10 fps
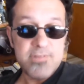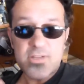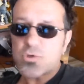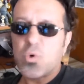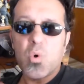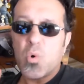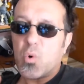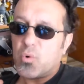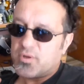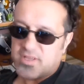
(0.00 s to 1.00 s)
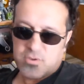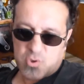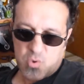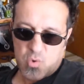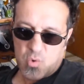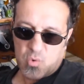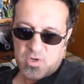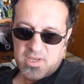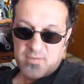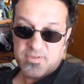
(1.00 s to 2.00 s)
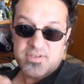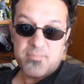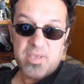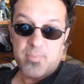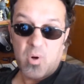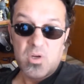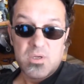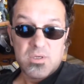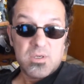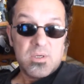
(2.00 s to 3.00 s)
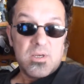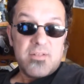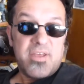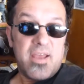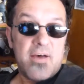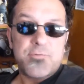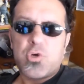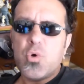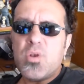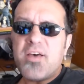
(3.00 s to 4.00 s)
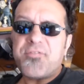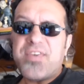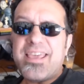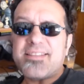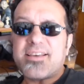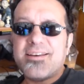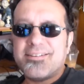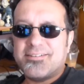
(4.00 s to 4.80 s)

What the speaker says: It's cool. It's cool. But some people, they have 2 left feet.